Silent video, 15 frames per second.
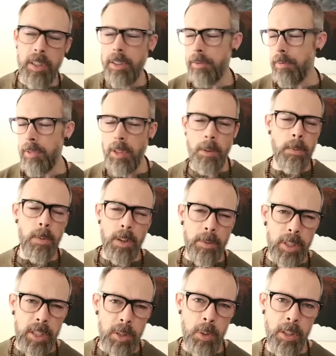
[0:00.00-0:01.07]
They're they're
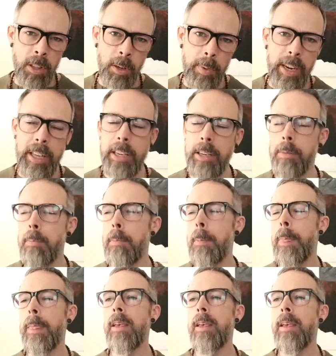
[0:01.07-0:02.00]
frivolous with their money.